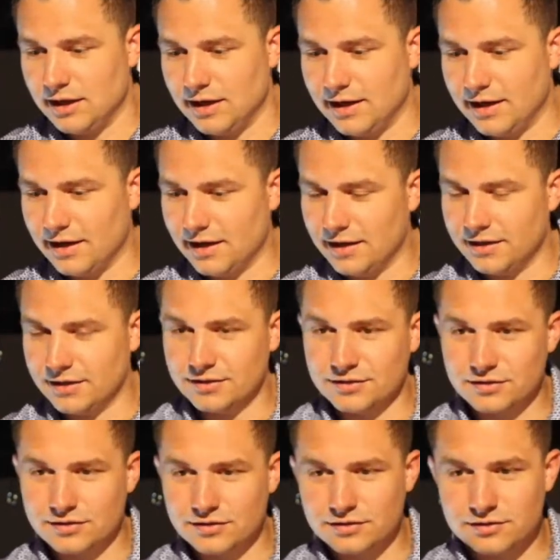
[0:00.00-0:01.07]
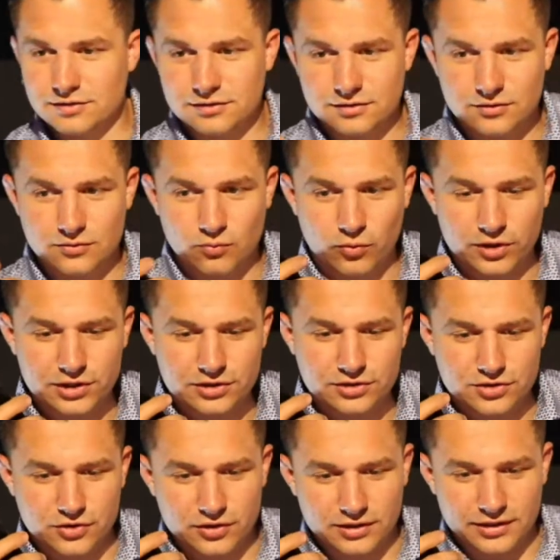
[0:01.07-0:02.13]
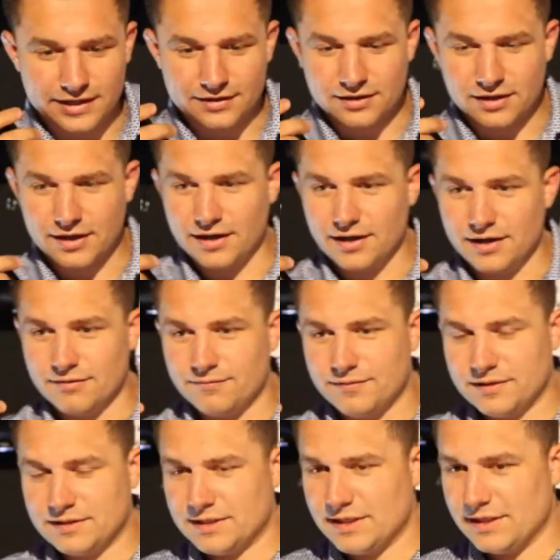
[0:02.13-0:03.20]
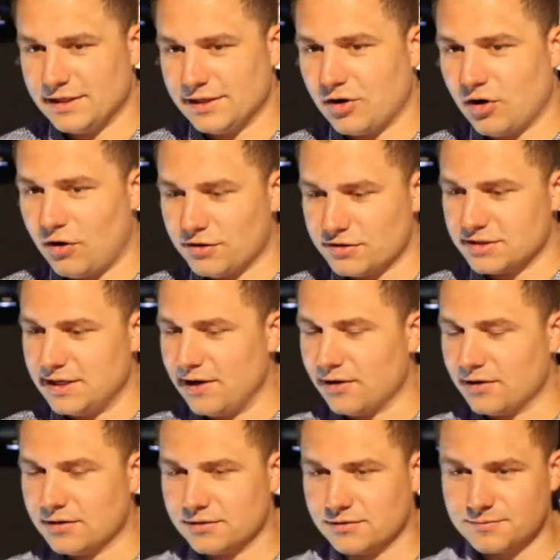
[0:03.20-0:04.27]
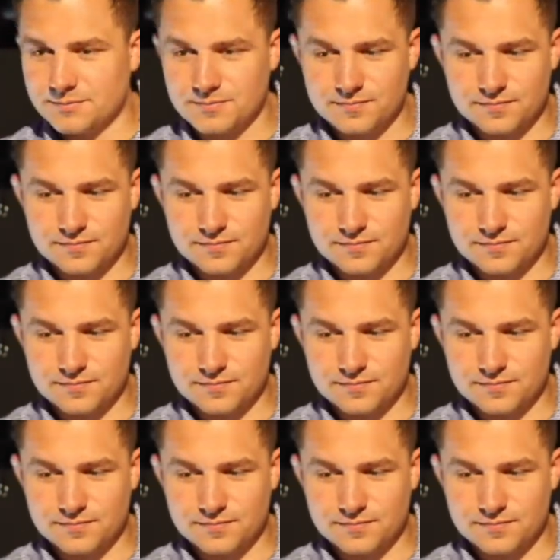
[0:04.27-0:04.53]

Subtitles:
Now, what are you doing? Like 50 calls an hour?